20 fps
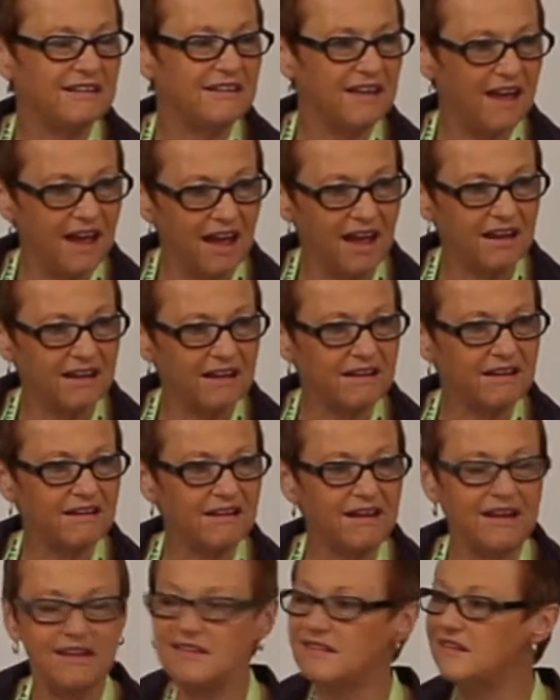yuck.
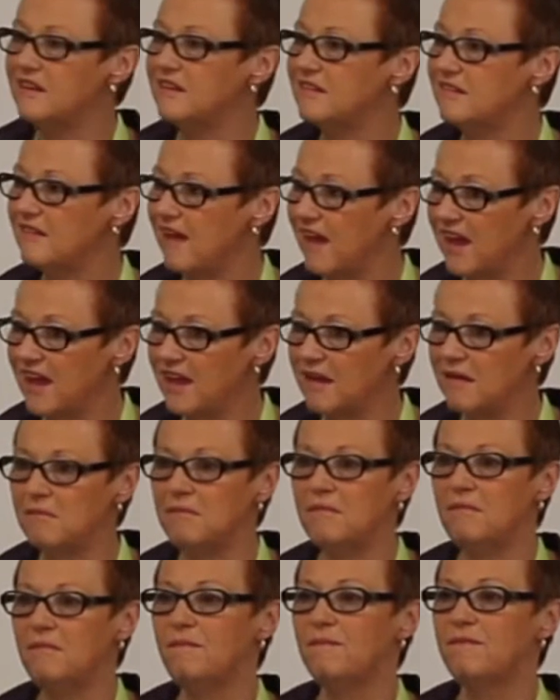It's the
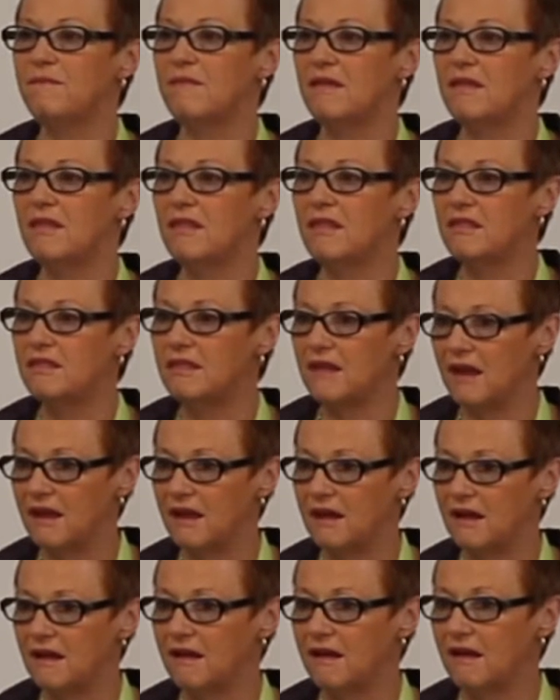same
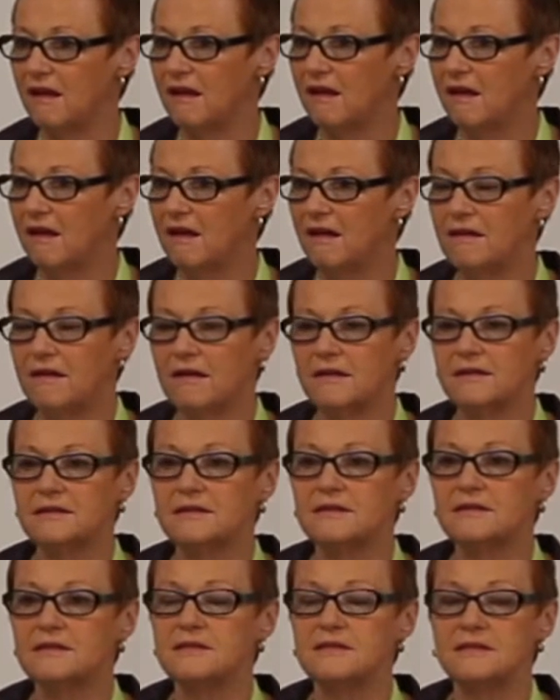thing.
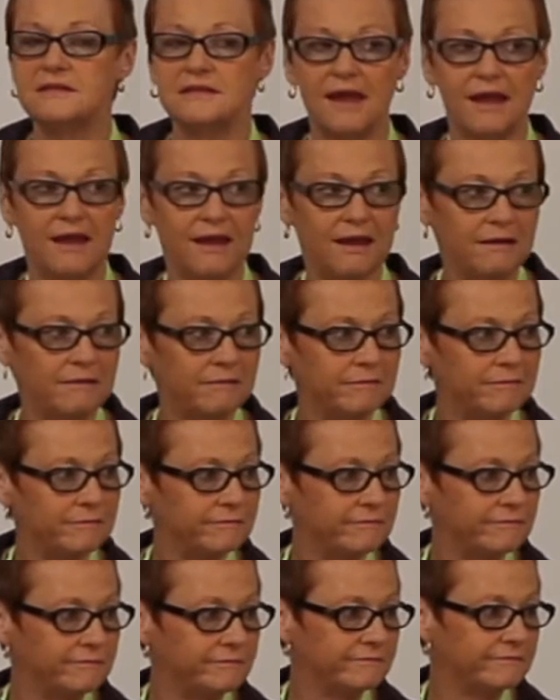Same
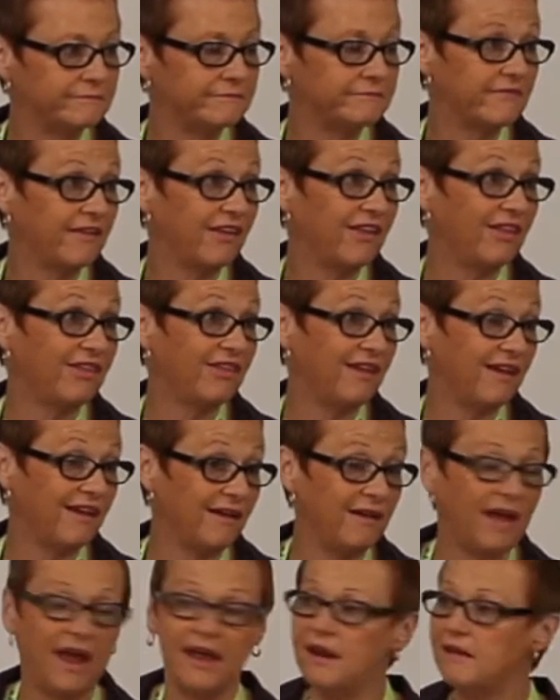
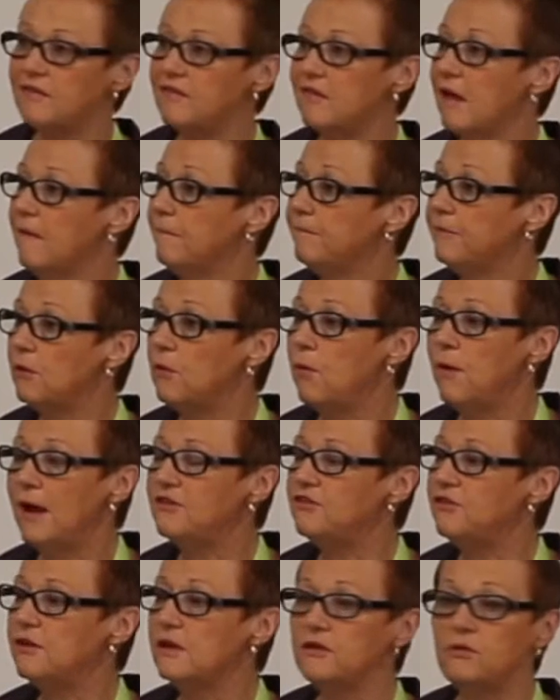thing. And it's because the
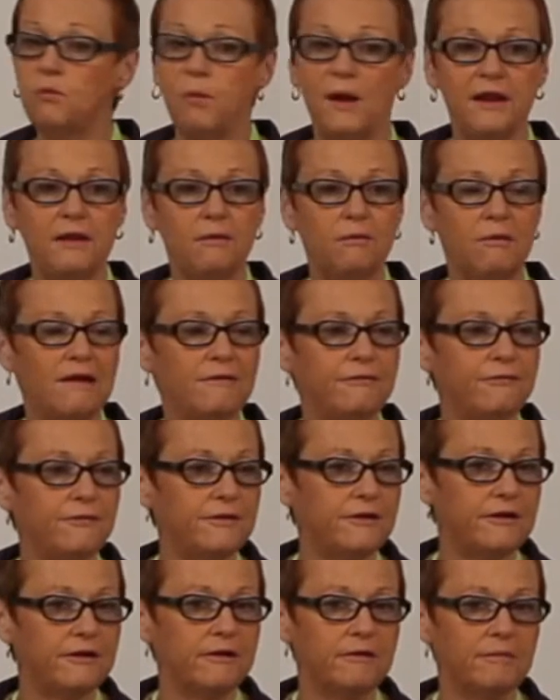question is, what do you want
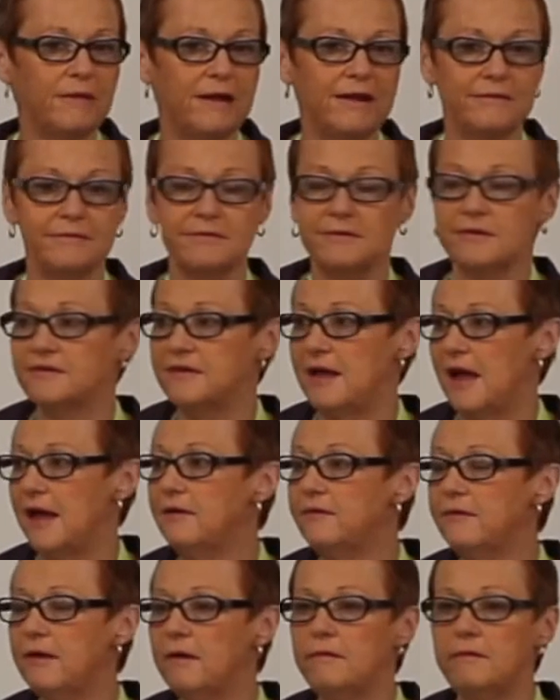for dinner? And my husband goes, I
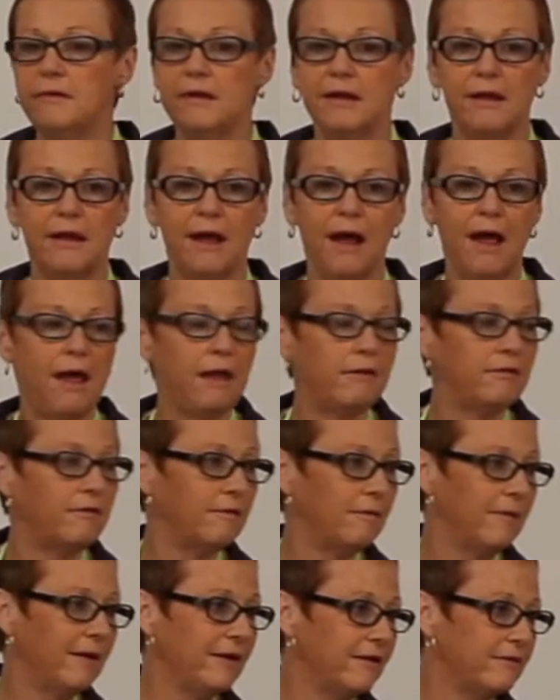don't know. I'll
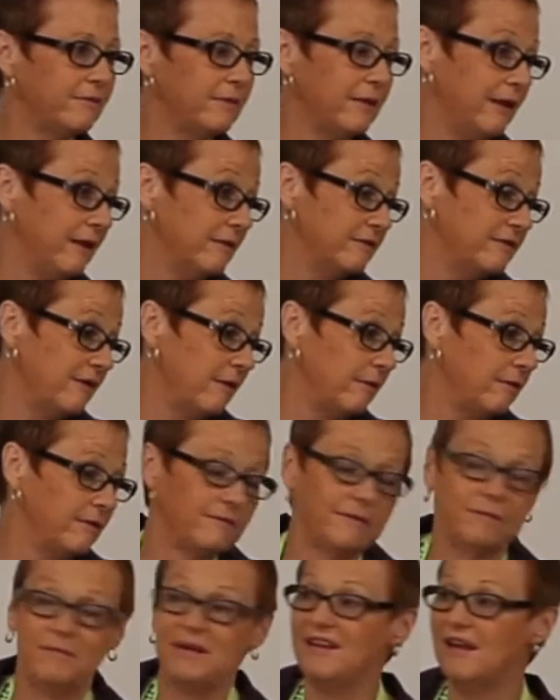tell my husband, he'll sell
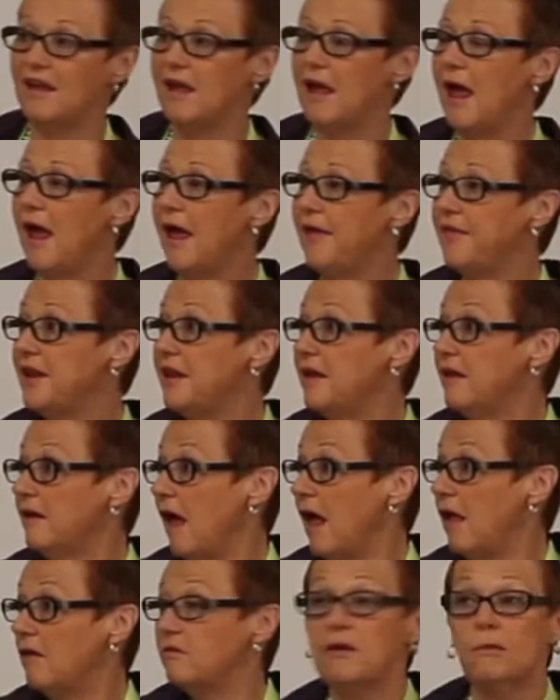it to me. And
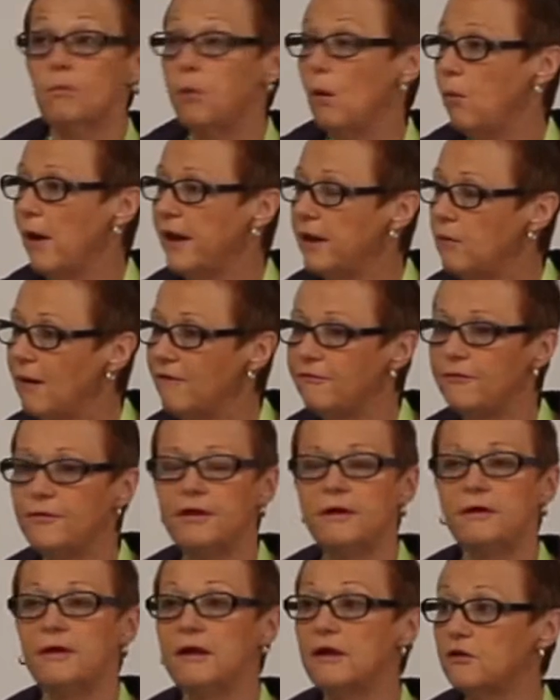then I'll say, well, what do you want for
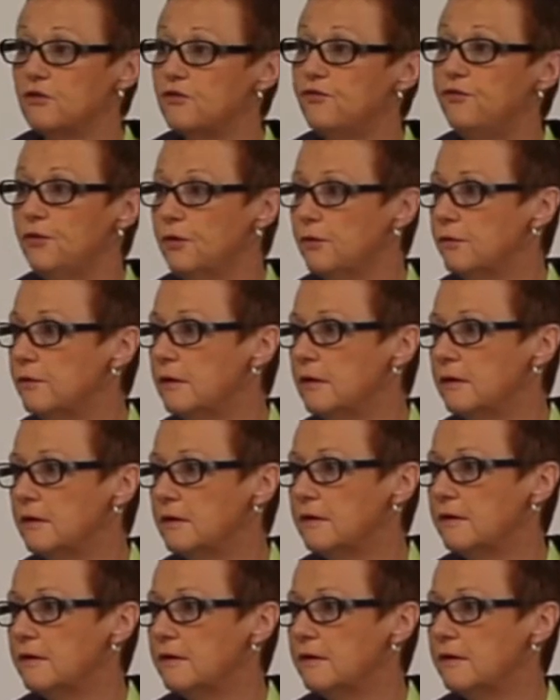dinner? He goes, food.